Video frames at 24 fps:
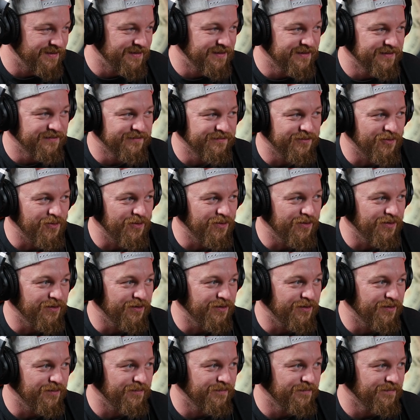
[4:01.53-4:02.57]

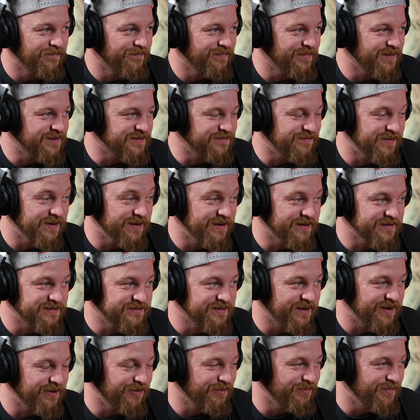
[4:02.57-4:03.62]
for his
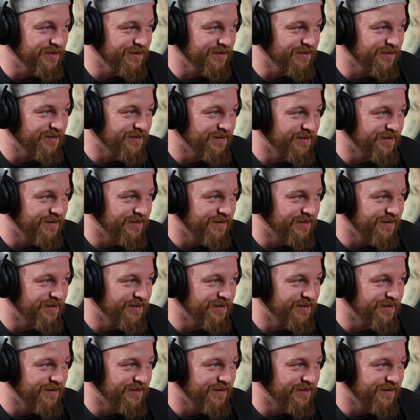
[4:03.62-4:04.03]
Vienna-style beer.